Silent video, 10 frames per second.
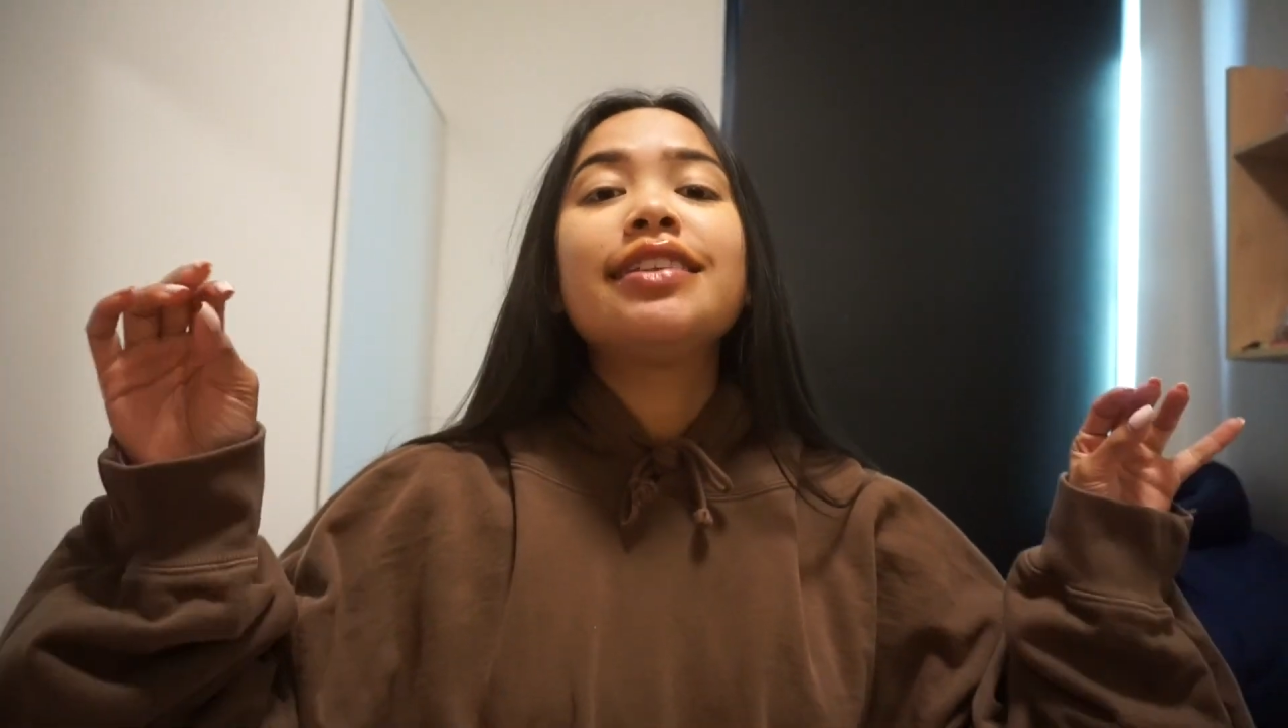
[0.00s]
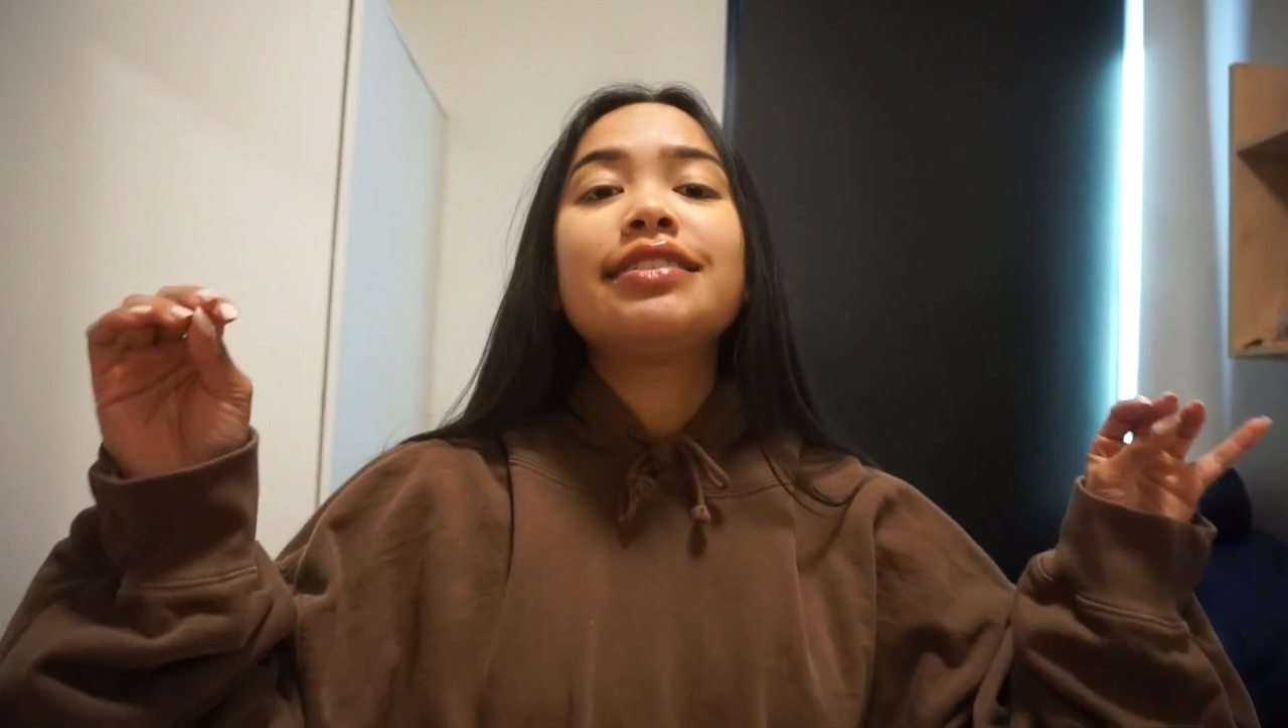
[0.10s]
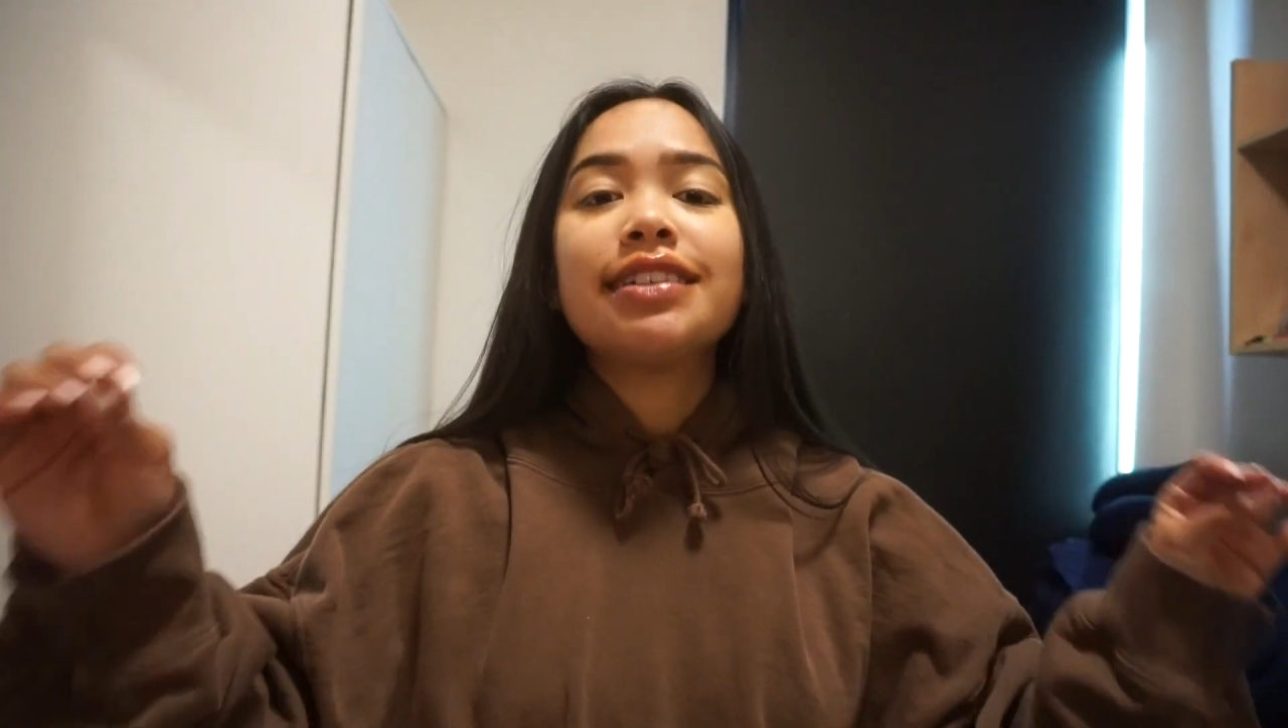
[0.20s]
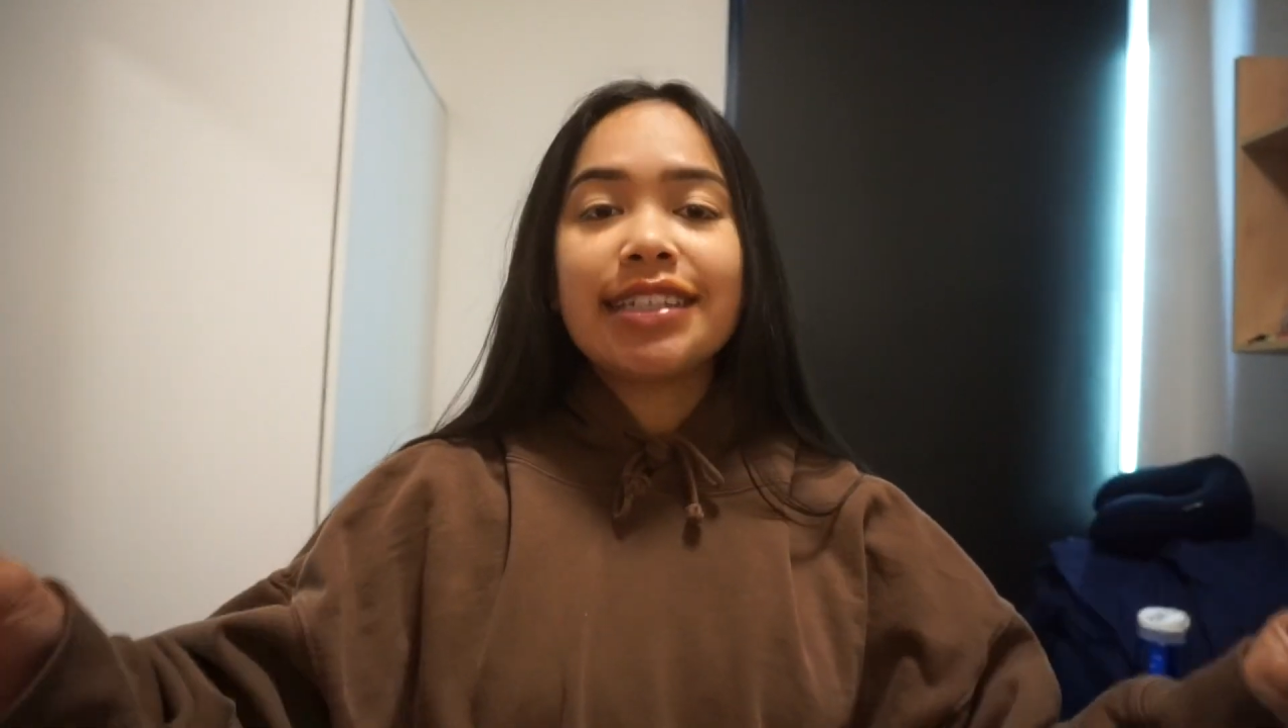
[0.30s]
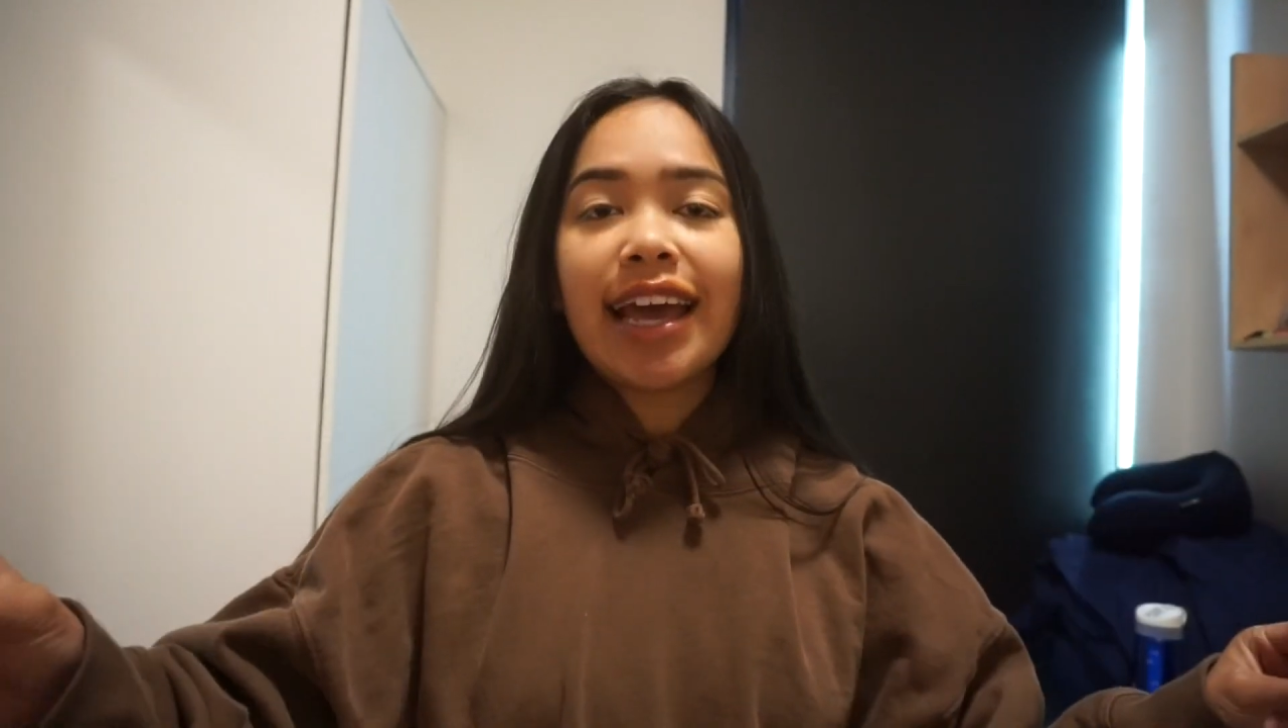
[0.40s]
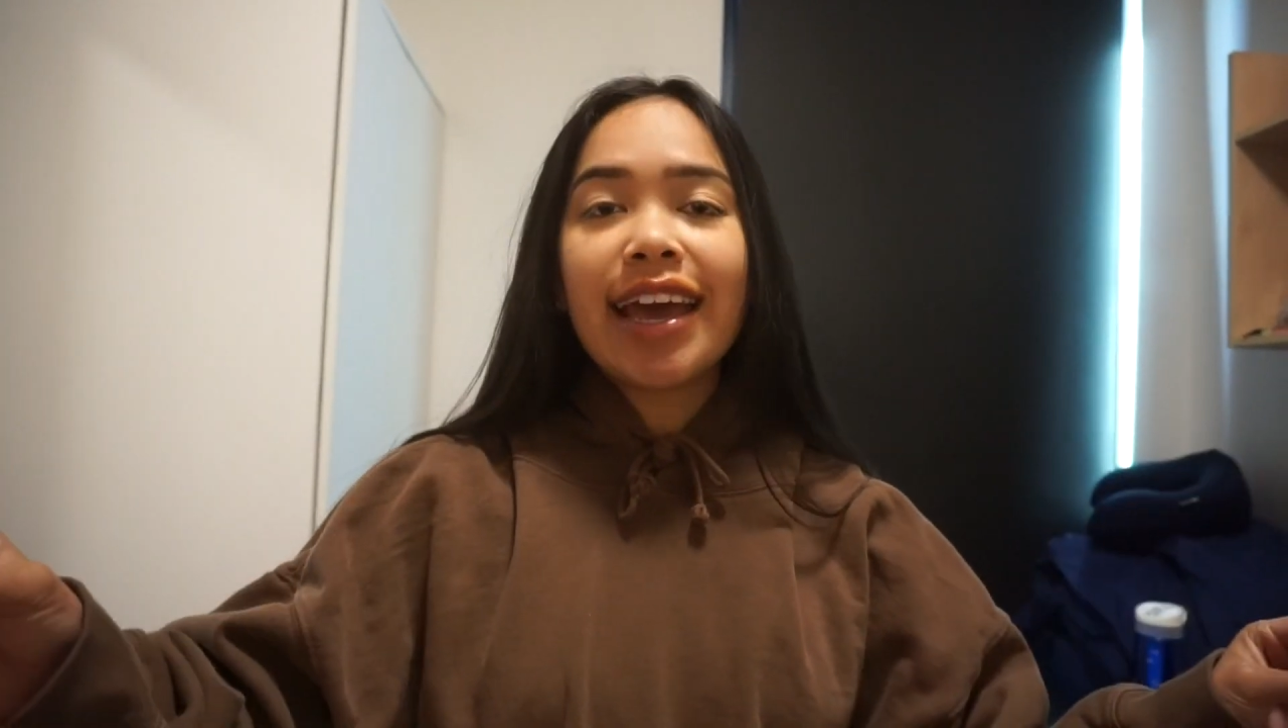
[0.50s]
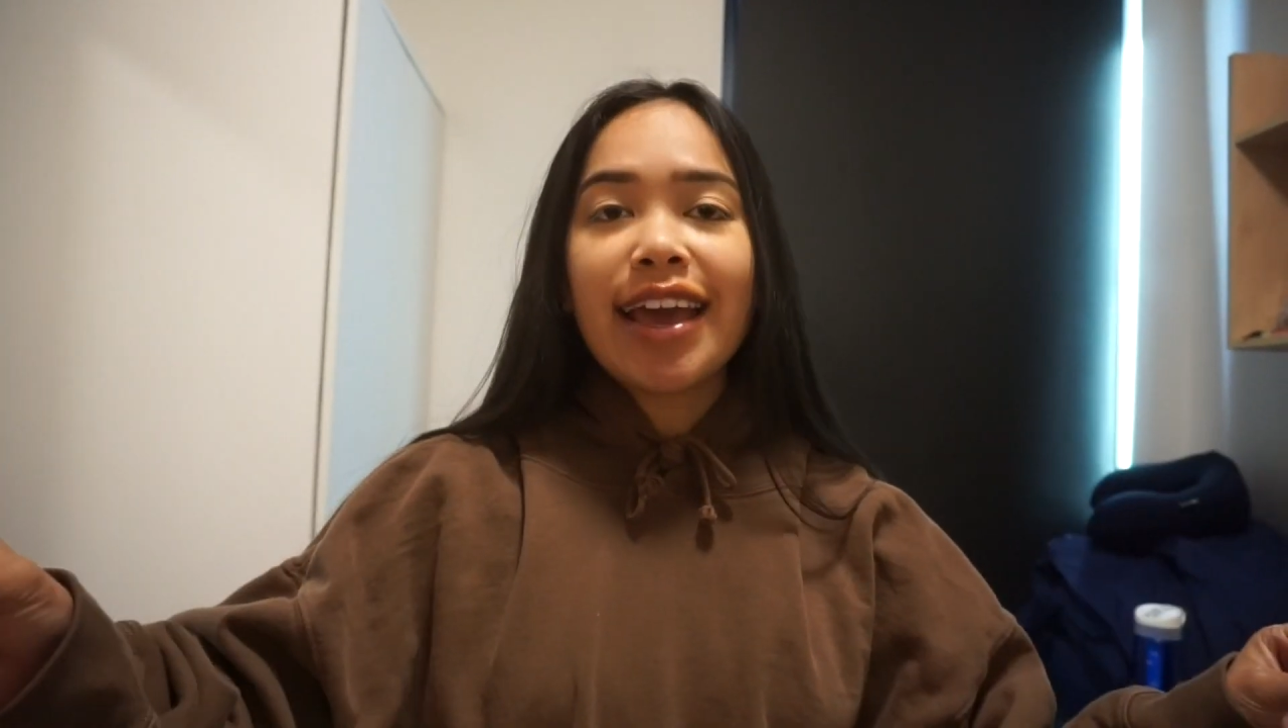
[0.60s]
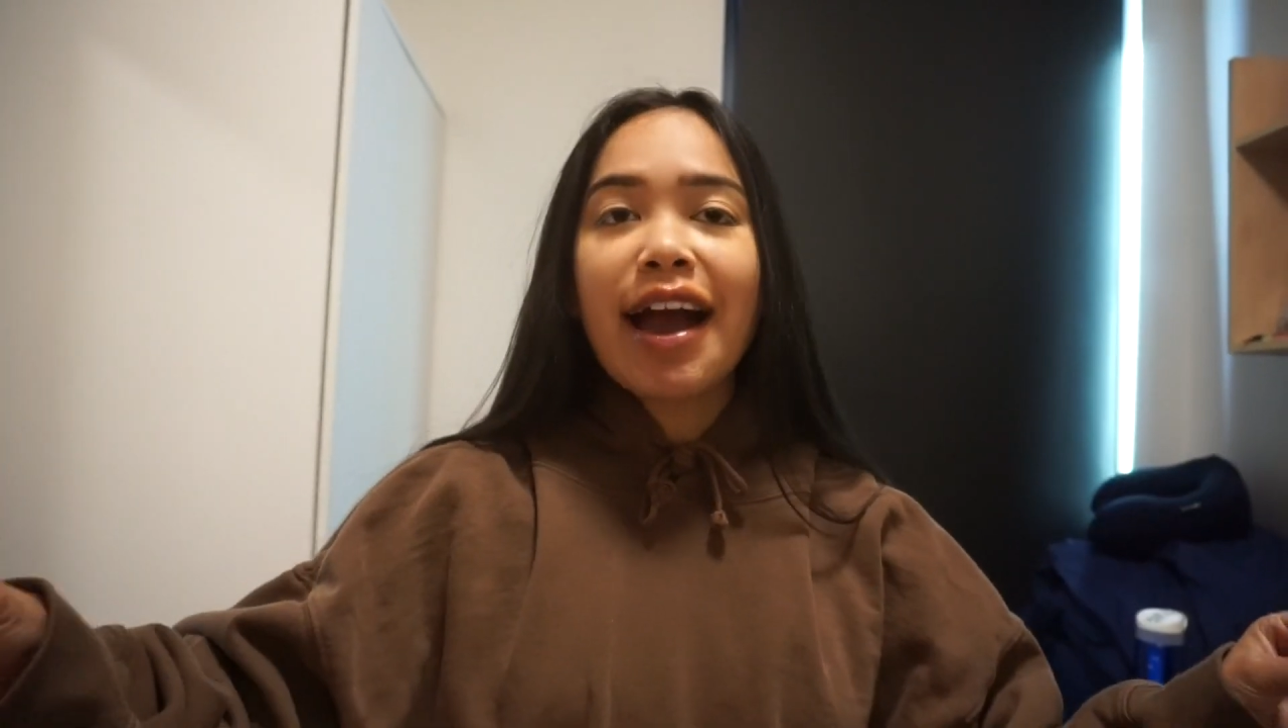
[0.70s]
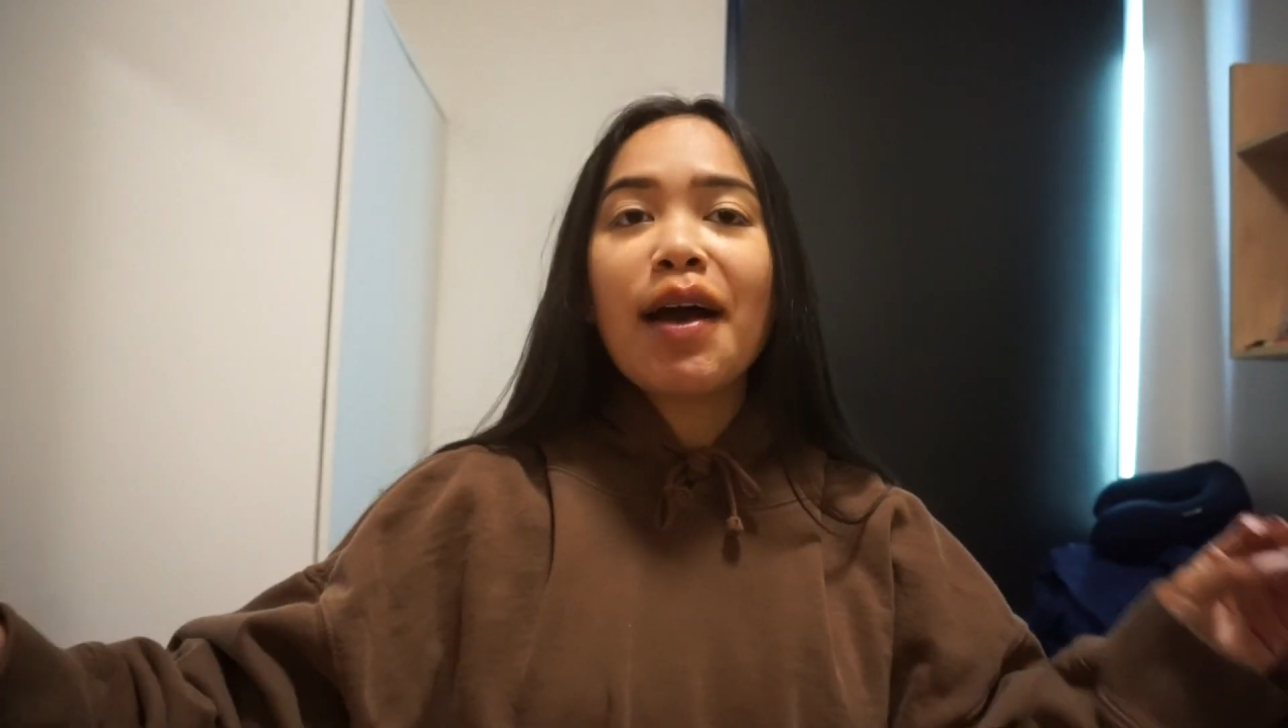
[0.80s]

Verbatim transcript: Today,